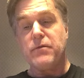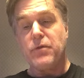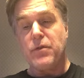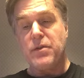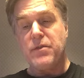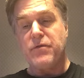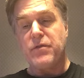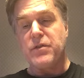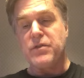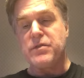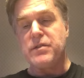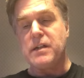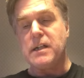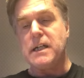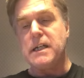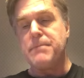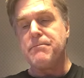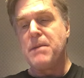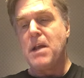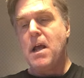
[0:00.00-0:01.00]
for the first
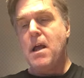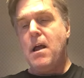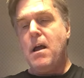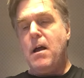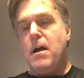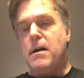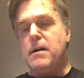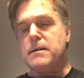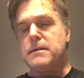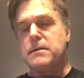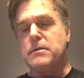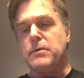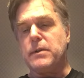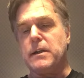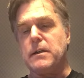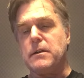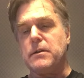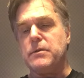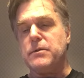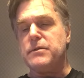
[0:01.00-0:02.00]
time. Also
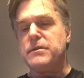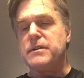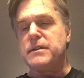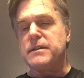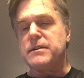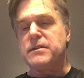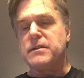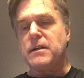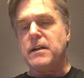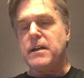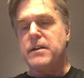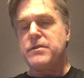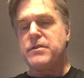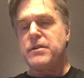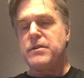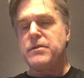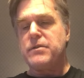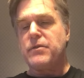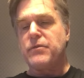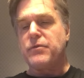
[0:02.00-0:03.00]
includes uh,
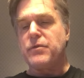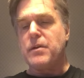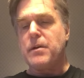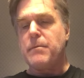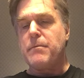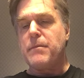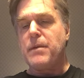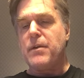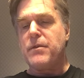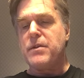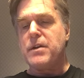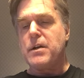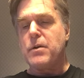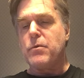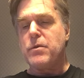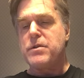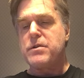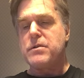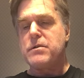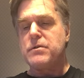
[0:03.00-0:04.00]
selections from the
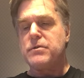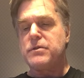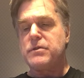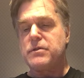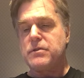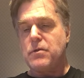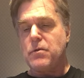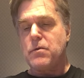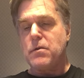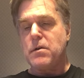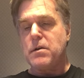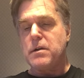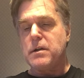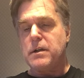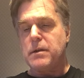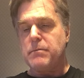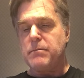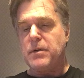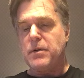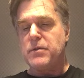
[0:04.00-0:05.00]
original score
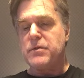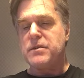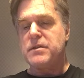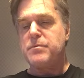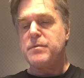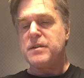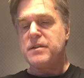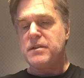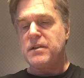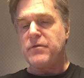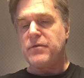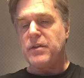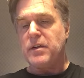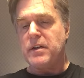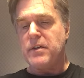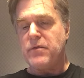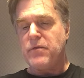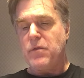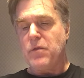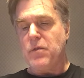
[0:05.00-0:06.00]
composed specifically
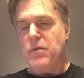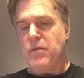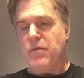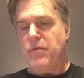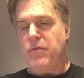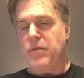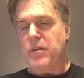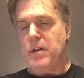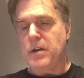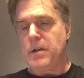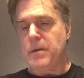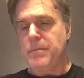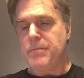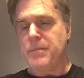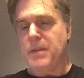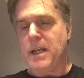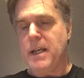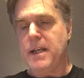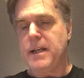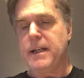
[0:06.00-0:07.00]
specifically for the
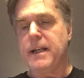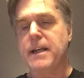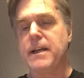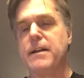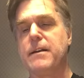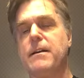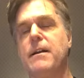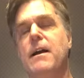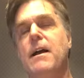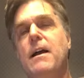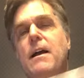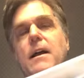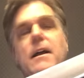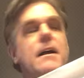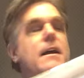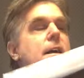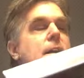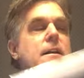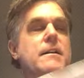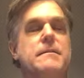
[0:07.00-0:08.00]
film. And again,
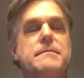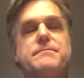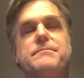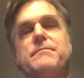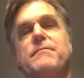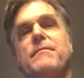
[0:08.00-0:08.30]
uh,